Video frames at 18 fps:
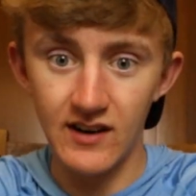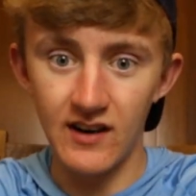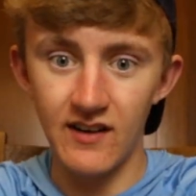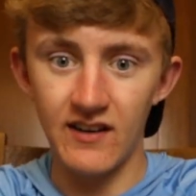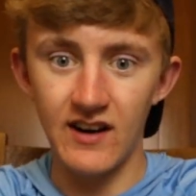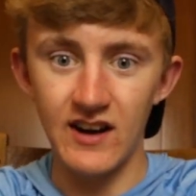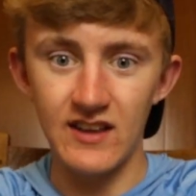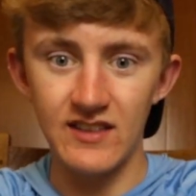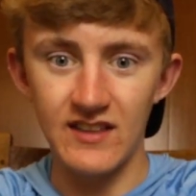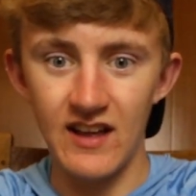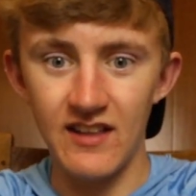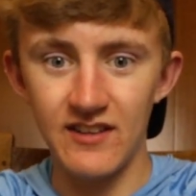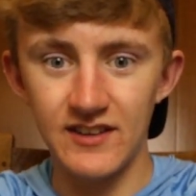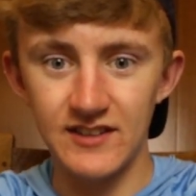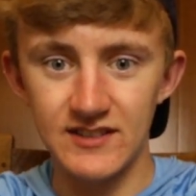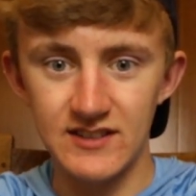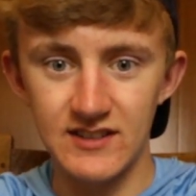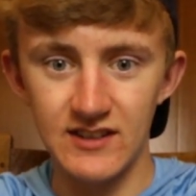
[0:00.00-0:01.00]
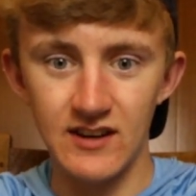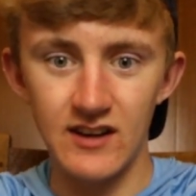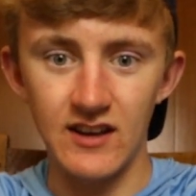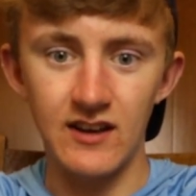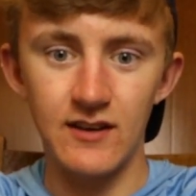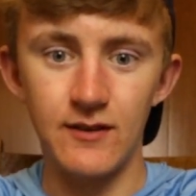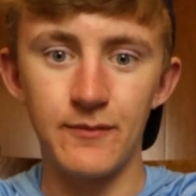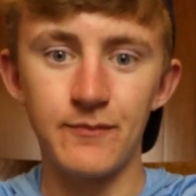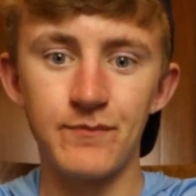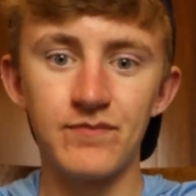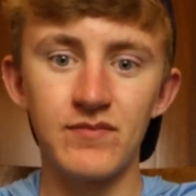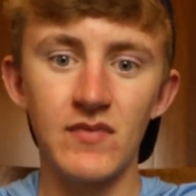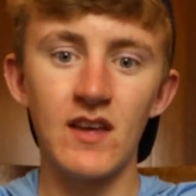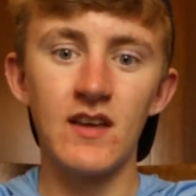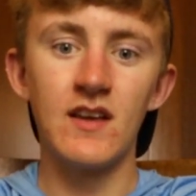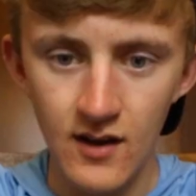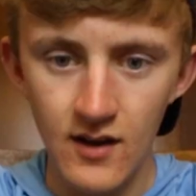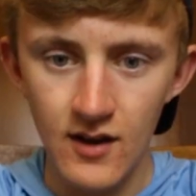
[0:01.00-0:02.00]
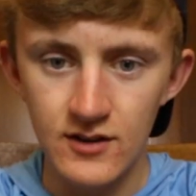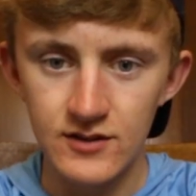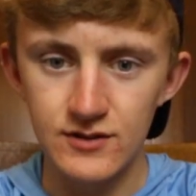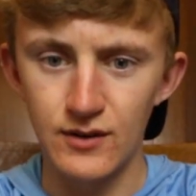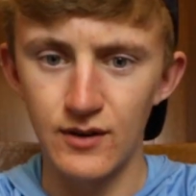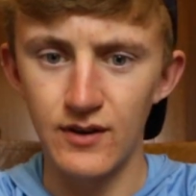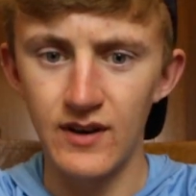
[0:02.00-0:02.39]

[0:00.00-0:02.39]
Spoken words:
Alright, that looks good. So